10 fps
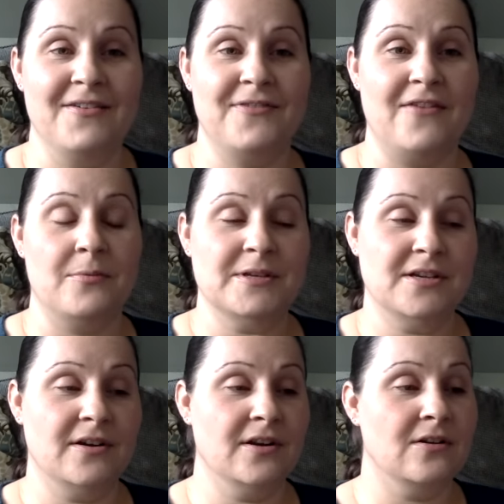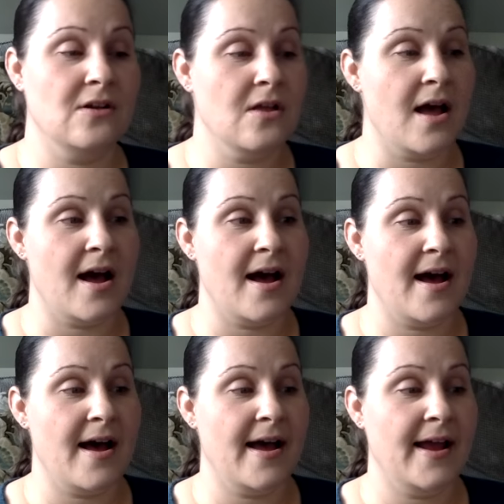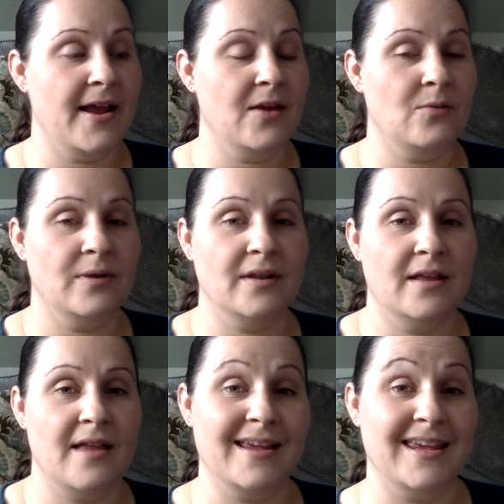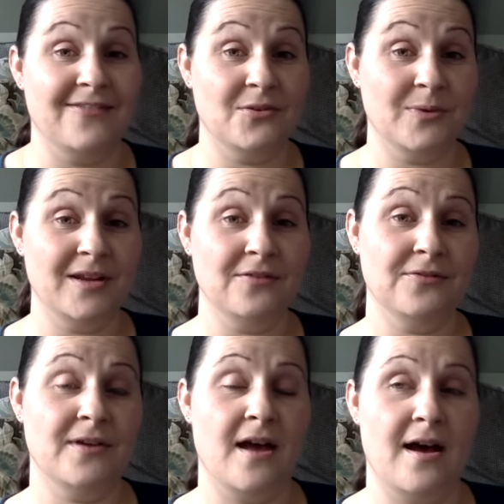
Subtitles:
Favorite material, I really like even weave.